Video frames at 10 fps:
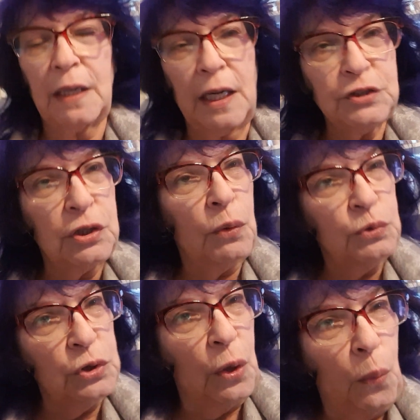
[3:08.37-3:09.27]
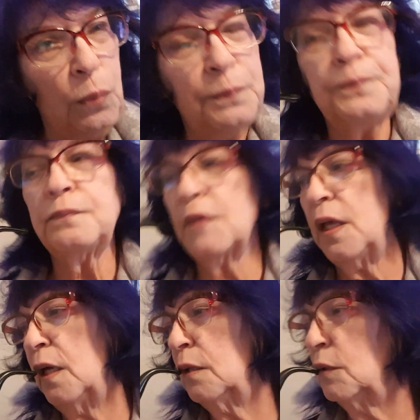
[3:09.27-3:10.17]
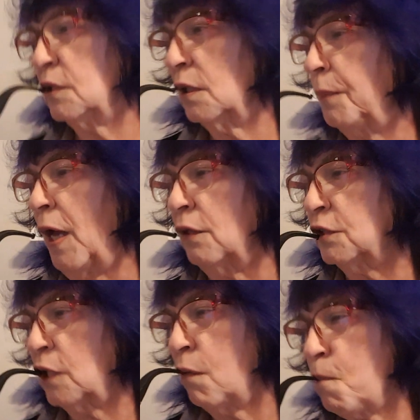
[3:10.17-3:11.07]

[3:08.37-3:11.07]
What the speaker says: I don't know. It was in a pouch.